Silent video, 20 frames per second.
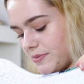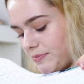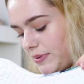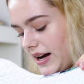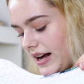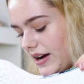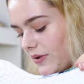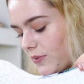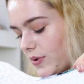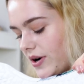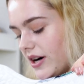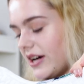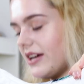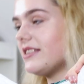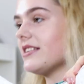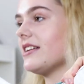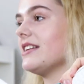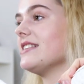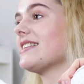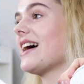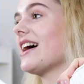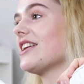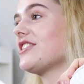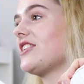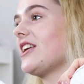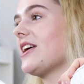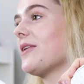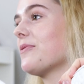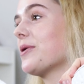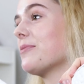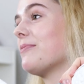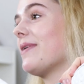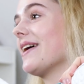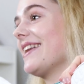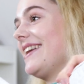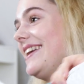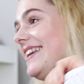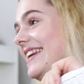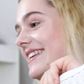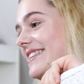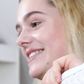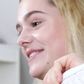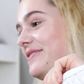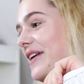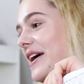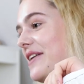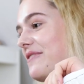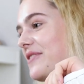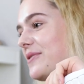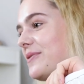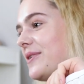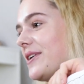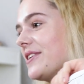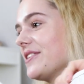just plain white, and it's actually one of my least favourite